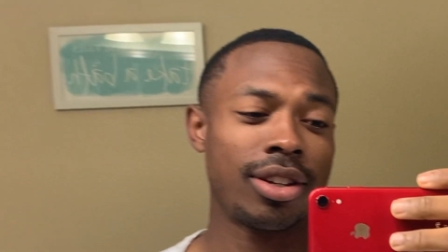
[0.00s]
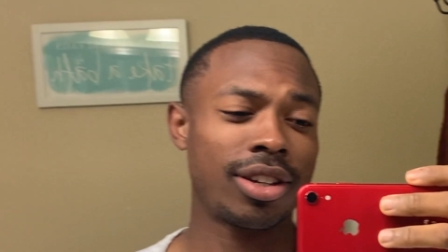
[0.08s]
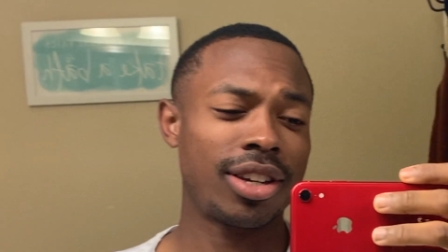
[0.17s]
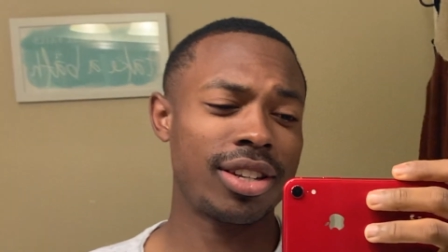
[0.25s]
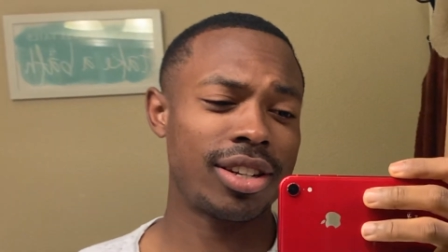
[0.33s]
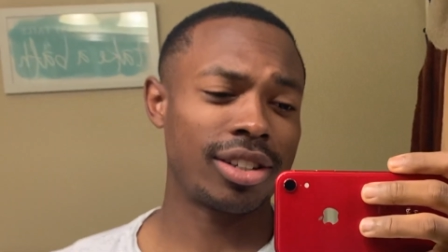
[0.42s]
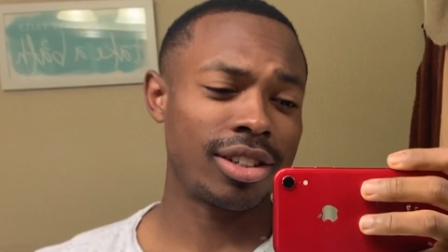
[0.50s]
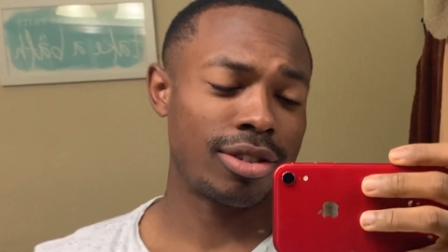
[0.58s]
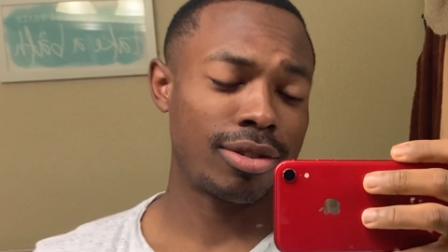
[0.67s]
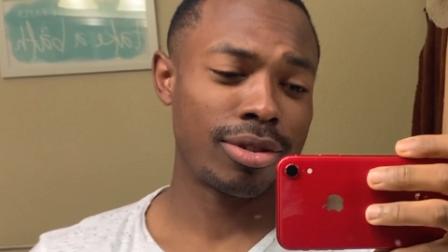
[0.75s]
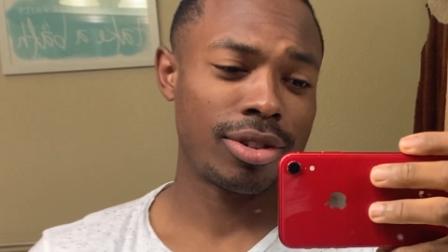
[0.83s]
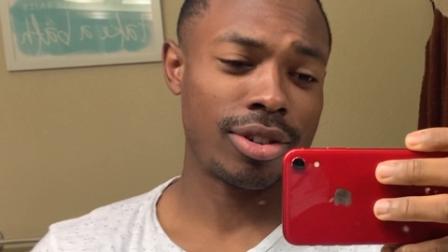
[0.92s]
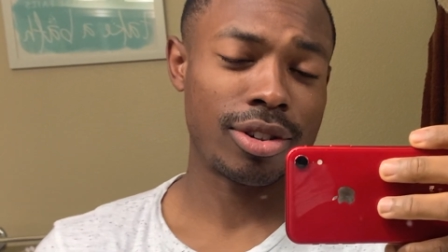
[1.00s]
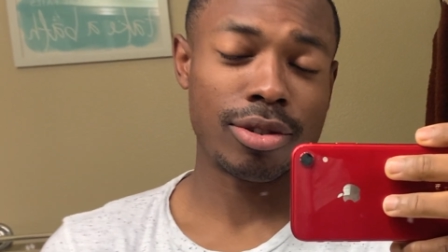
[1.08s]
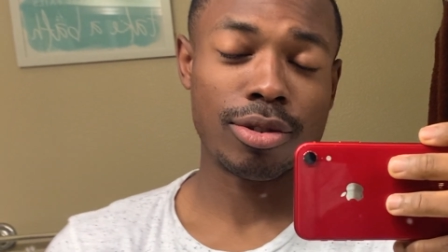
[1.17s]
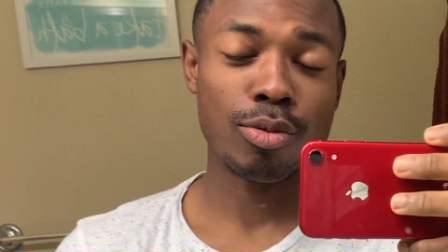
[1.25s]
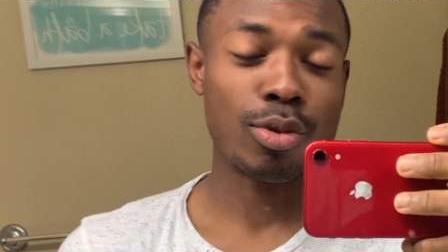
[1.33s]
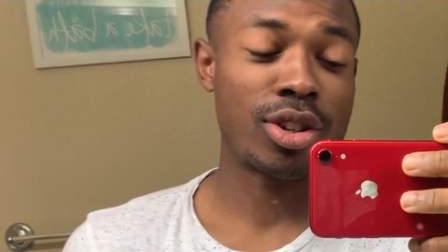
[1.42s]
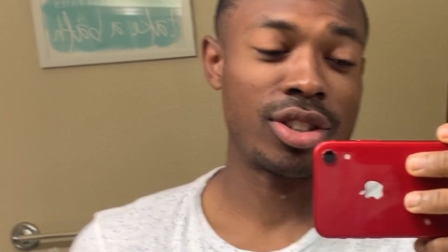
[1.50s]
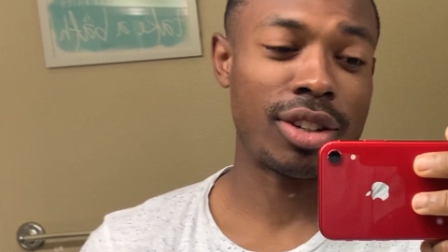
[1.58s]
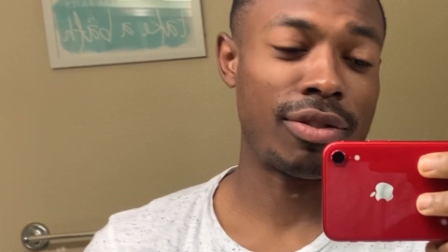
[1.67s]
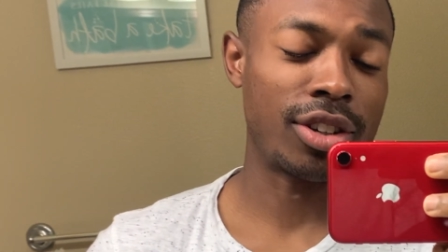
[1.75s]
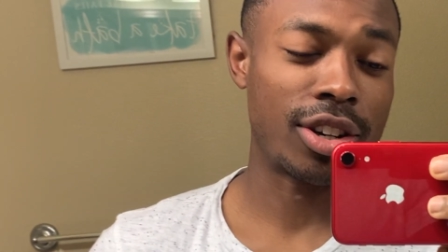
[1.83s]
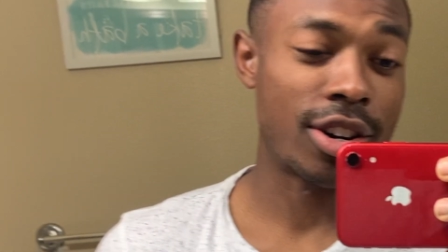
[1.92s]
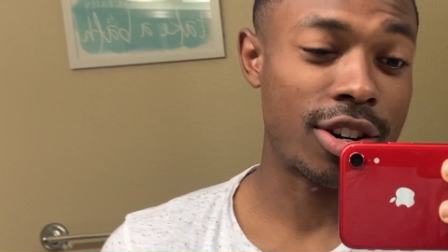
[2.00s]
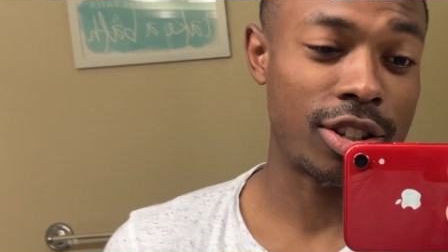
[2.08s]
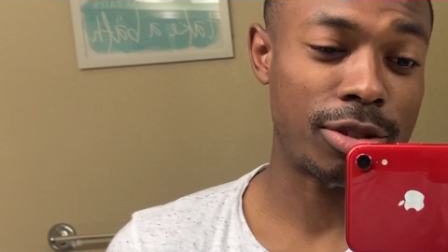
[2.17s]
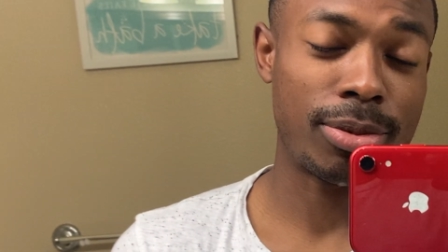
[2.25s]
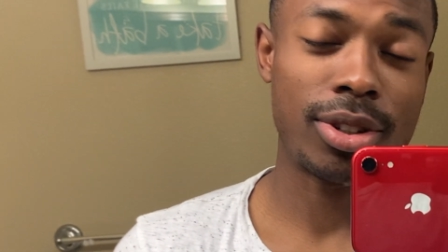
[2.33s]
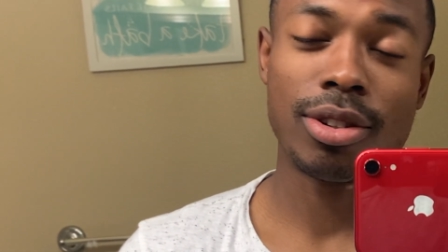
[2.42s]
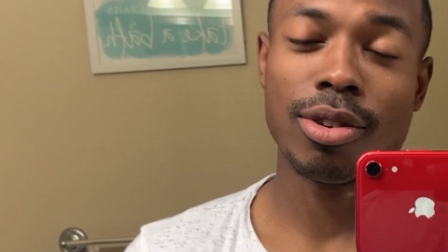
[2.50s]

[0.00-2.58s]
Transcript: getting a little, you know, words of encouragement